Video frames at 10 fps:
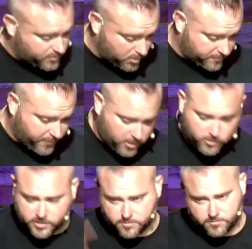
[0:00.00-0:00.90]
If you want to
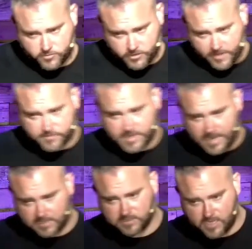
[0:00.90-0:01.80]
follow him, you have to
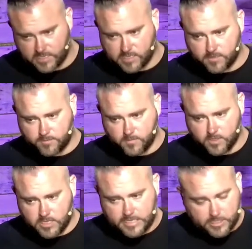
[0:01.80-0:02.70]
act like him.
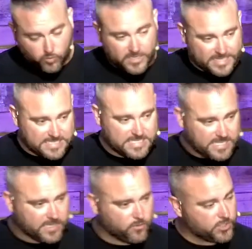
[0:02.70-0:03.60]
And what he
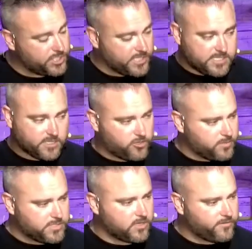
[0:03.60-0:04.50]
did was
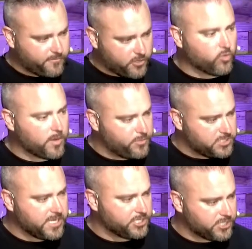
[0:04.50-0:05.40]
considered himself of no
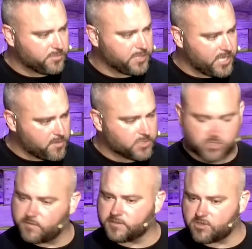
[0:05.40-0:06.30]
reputation and became a
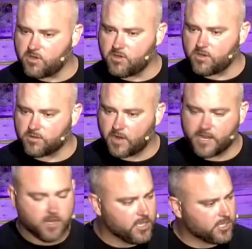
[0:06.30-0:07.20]
servant to all,
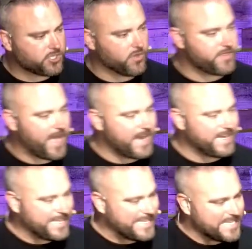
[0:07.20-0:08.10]
right? So
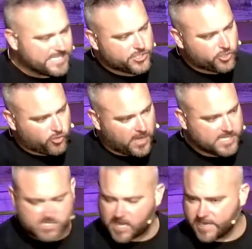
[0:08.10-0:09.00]
that is
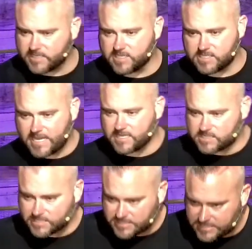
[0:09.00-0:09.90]
Christ-likeness. That
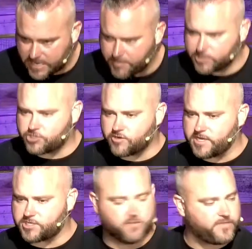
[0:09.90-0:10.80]
is the
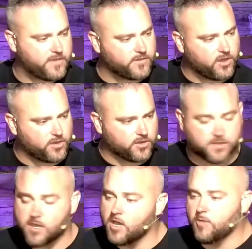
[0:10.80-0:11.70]
demonstration of heaven on
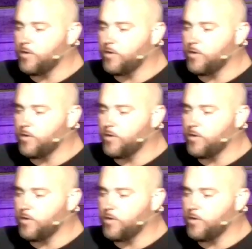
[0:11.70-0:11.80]
earth.